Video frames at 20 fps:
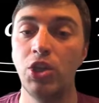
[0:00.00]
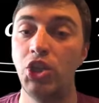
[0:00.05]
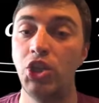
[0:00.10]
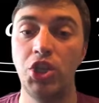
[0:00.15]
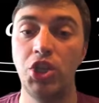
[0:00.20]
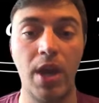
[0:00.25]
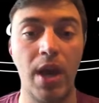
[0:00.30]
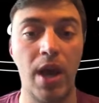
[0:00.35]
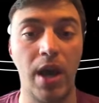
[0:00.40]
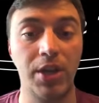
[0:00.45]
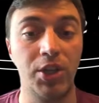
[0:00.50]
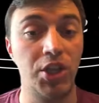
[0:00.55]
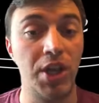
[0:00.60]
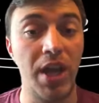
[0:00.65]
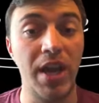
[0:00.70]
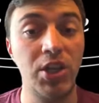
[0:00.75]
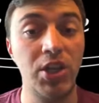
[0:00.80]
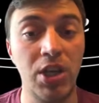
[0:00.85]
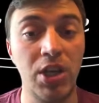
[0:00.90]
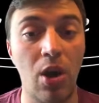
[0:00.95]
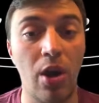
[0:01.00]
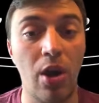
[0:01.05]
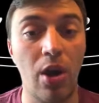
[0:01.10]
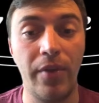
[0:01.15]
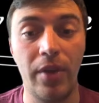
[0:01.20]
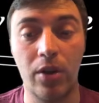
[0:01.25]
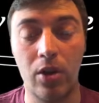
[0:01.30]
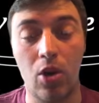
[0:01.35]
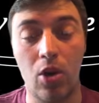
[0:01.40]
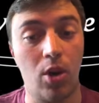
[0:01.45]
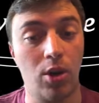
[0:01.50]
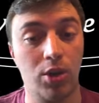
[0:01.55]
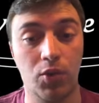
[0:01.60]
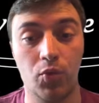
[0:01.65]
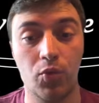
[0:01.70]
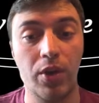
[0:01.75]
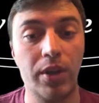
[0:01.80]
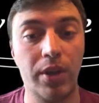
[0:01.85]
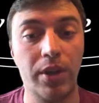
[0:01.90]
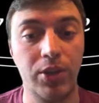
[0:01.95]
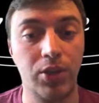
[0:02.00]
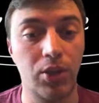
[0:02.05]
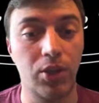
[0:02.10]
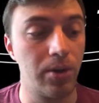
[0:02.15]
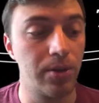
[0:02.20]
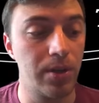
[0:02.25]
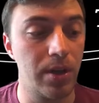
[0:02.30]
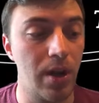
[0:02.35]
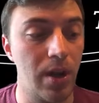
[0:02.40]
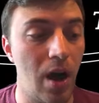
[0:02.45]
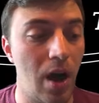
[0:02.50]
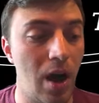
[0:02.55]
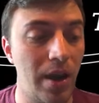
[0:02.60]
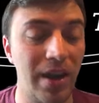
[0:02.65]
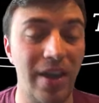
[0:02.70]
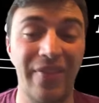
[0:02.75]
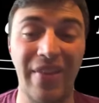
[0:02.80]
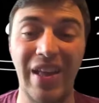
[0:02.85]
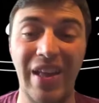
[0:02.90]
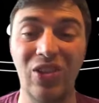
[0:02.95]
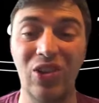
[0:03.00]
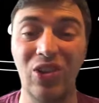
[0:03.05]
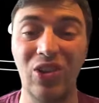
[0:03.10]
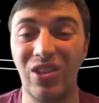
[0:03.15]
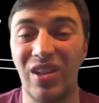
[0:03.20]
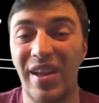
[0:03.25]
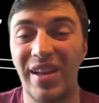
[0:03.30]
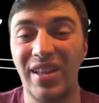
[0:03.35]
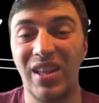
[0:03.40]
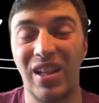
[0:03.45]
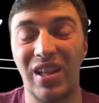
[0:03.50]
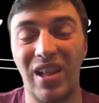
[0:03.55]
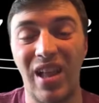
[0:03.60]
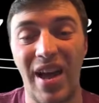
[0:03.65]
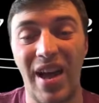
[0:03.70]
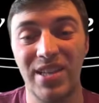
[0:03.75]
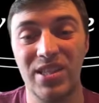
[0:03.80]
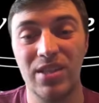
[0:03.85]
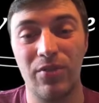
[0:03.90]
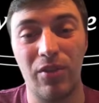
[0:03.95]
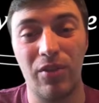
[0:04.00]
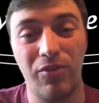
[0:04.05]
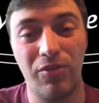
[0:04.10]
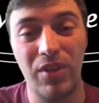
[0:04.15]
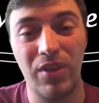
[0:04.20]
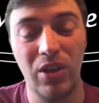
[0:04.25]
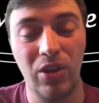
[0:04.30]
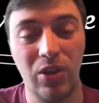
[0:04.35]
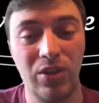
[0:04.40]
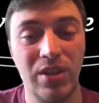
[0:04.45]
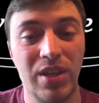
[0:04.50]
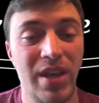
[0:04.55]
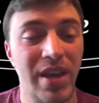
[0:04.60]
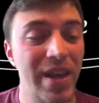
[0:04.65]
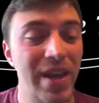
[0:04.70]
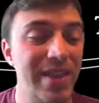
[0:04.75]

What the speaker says: JGR and their cars really turned it on, and they looked like the class of the field.